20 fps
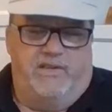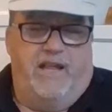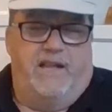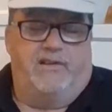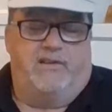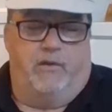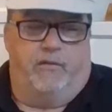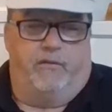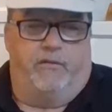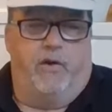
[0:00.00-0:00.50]

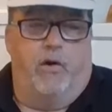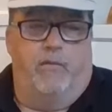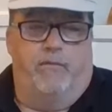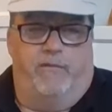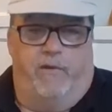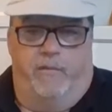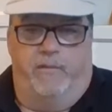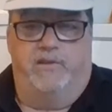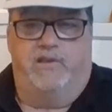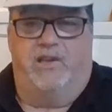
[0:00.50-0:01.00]
stuff come
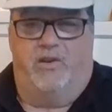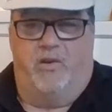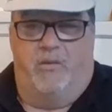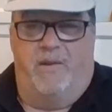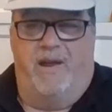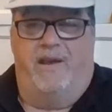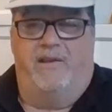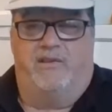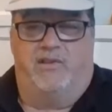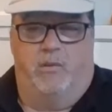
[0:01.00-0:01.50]
from? Has it come
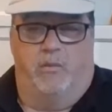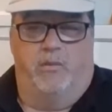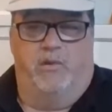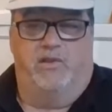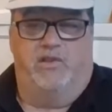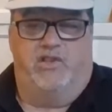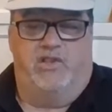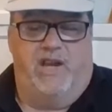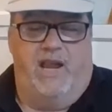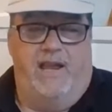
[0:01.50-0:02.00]
out of
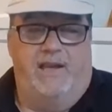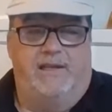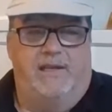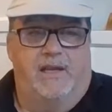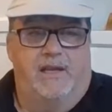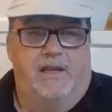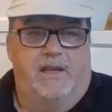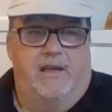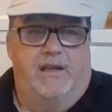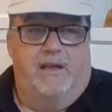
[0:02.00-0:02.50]
someone's shed?
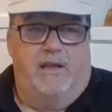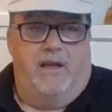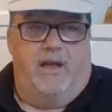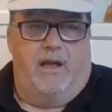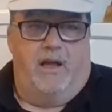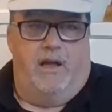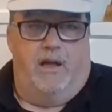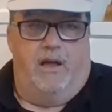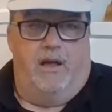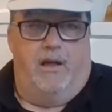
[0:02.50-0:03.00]

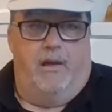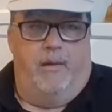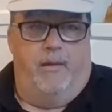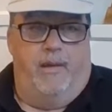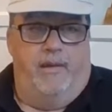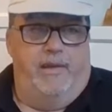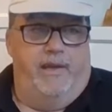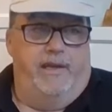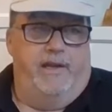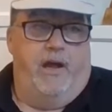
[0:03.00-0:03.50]

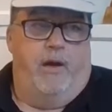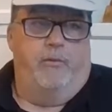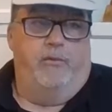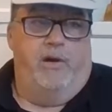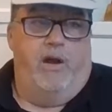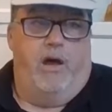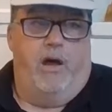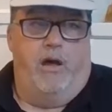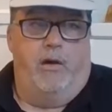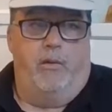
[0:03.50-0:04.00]
And they don't
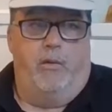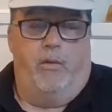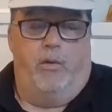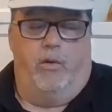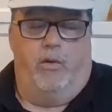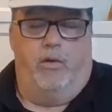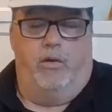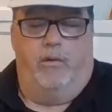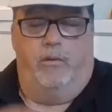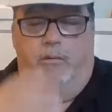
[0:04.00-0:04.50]
know
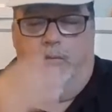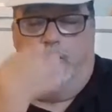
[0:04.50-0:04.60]
or